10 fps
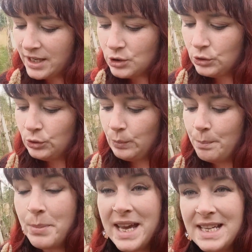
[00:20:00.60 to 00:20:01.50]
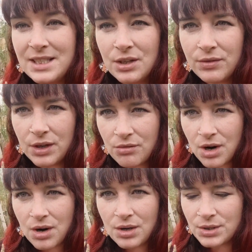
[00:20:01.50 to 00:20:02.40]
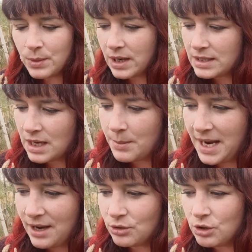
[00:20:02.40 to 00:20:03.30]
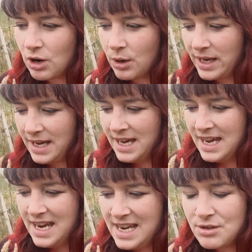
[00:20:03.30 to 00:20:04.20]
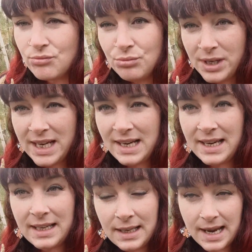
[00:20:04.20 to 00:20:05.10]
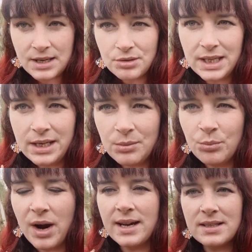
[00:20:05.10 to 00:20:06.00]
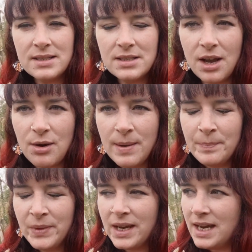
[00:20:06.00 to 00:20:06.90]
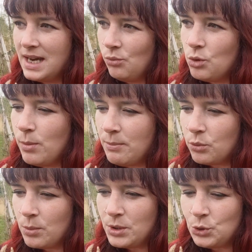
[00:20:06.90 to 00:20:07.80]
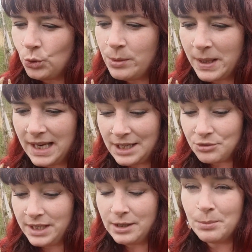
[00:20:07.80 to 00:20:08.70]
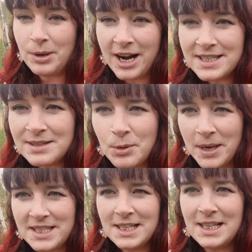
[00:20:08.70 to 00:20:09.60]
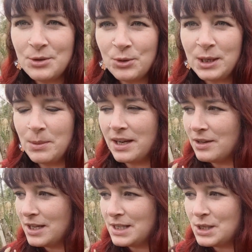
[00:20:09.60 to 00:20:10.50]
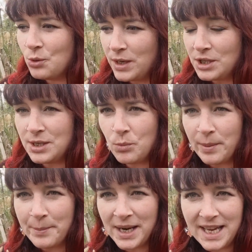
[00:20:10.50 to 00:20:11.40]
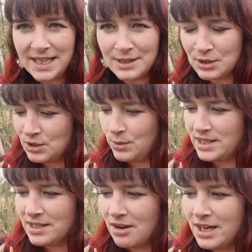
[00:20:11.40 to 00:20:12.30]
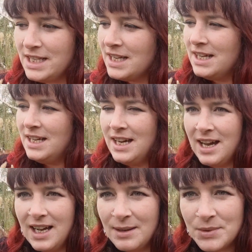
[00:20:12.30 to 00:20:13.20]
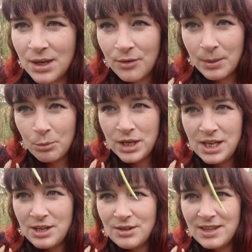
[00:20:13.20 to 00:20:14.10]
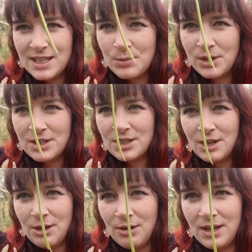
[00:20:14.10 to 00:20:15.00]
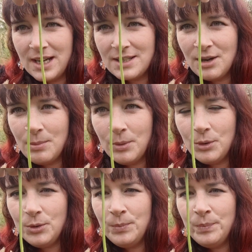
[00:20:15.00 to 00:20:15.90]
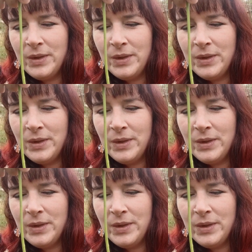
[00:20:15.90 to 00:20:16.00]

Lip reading: actual base of the grass where it's coming out and growing is really laterally compressed. So if we remember, when we're talking about laterally compressed, we're basically talking about that it's squished in one plane to its side. So if I bring you this one to show you an example,